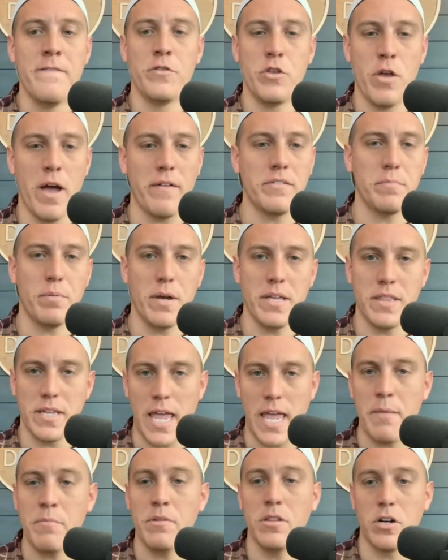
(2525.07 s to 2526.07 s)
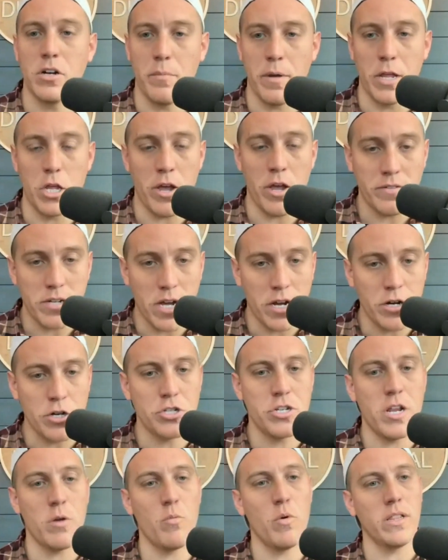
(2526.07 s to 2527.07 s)
You have to play the game a little bit. You have to
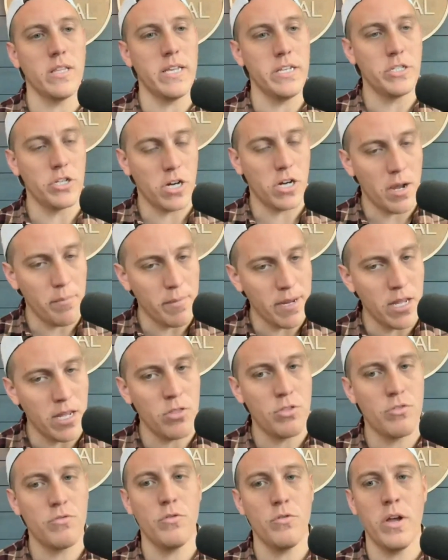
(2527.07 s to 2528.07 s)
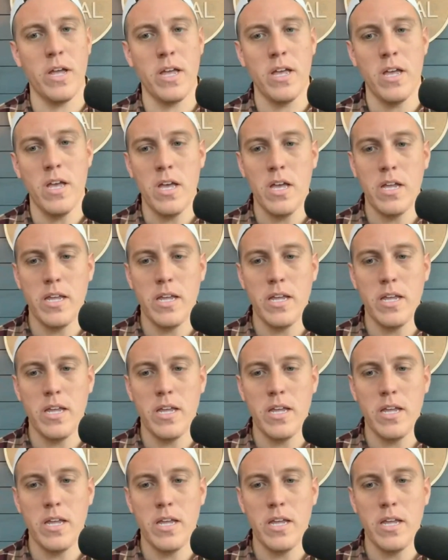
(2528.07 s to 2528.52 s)
understand what leads are coming in through it.